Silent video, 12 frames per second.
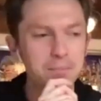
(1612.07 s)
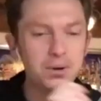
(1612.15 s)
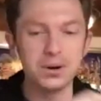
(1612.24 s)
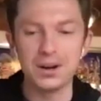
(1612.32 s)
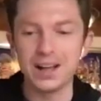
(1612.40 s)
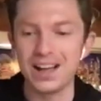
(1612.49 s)

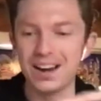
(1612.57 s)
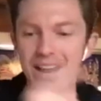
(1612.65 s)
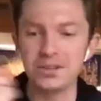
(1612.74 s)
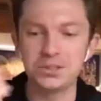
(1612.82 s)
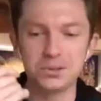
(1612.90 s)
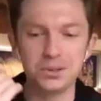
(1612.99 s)
put it on.
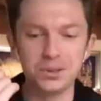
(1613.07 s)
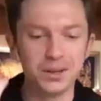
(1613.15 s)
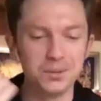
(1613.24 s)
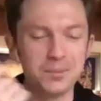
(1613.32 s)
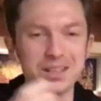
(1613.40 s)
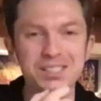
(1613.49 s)
I drew a
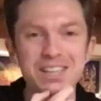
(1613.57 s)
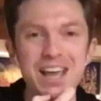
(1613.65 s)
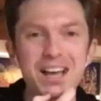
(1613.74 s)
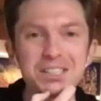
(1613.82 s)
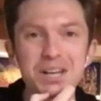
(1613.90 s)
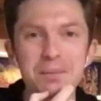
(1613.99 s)
little
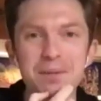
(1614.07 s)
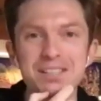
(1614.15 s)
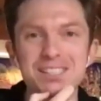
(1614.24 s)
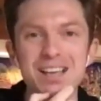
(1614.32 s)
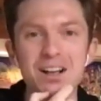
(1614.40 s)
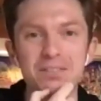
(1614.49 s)
mustache on
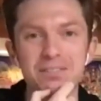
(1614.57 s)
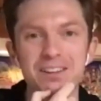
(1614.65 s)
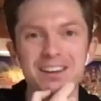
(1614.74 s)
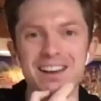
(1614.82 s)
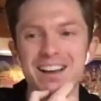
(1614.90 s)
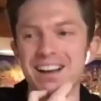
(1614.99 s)
myself,
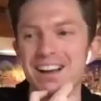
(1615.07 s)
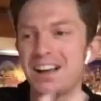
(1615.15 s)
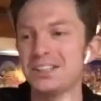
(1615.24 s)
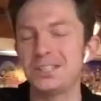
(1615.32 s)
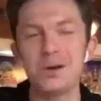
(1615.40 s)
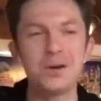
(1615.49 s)
and
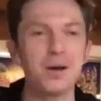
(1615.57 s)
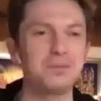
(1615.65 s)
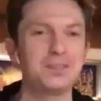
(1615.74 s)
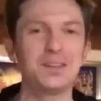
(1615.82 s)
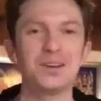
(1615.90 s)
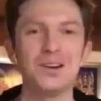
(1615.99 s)
I showed up
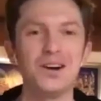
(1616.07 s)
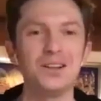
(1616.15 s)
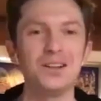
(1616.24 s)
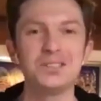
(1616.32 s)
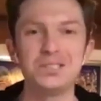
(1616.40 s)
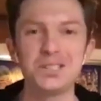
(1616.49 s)
to the
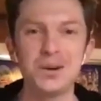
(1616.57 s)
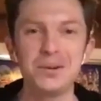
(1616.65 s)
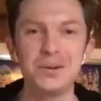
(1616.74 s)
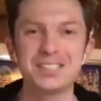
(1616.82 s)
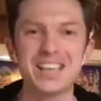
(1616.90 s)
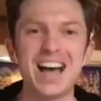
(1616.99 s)
call as
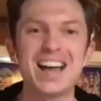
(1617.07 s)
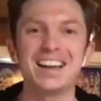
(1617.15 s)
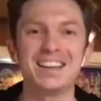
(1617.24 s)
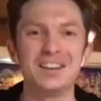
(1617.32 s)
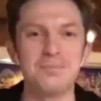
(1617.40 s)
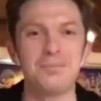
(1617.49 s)
Joe Exotic
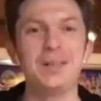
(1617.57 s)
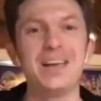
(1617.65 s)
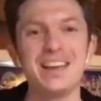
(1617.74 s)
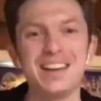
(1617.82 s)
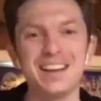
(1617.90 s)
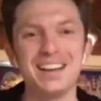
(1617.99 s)
and
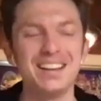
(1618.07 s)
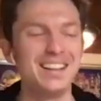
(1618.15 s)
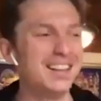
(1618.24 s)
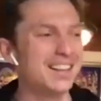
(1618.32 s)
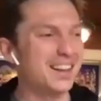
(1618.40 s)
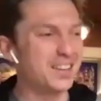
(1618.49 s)
played a
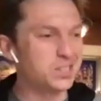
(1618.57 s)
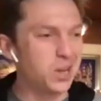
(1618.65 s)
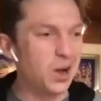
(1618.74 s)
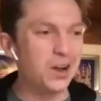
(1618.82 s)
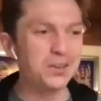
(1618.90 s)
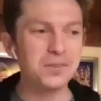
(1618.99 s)

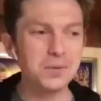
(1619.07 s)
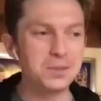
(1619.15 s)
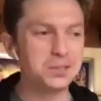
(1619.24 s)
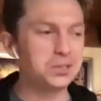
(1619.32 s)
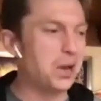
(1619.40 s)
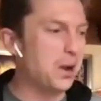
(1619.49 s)
song from
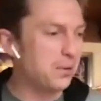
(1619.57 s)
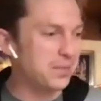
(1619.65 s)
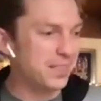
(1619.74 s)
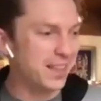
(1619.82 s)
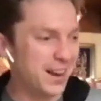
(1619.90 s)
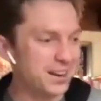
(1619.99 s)
the show.
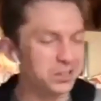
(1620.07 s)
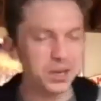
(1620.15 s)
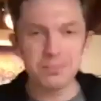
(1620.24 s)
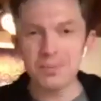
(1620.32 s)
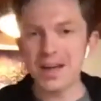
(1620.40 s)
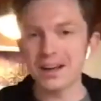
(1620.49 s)
And then I
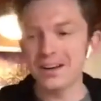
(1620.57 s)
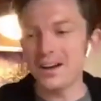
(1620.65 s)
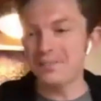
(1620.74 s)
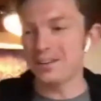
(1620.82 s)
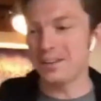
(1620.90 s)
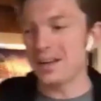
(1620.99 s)
jumped back
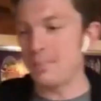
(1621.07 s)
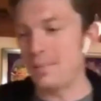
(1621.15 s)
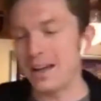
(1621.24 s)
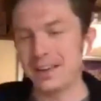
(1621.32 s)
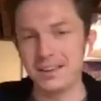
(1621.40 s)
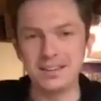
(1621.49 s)
off and got
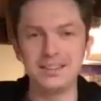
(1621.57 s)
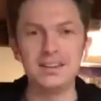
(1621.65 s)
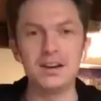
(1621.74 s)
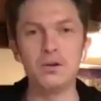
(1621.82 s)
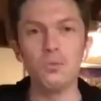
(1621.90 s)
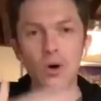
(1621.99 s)
back in,
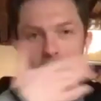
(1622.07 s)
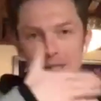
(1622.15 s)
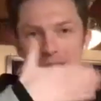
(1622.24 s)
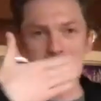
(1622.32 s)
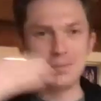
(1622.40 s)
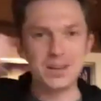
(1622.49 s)
washed the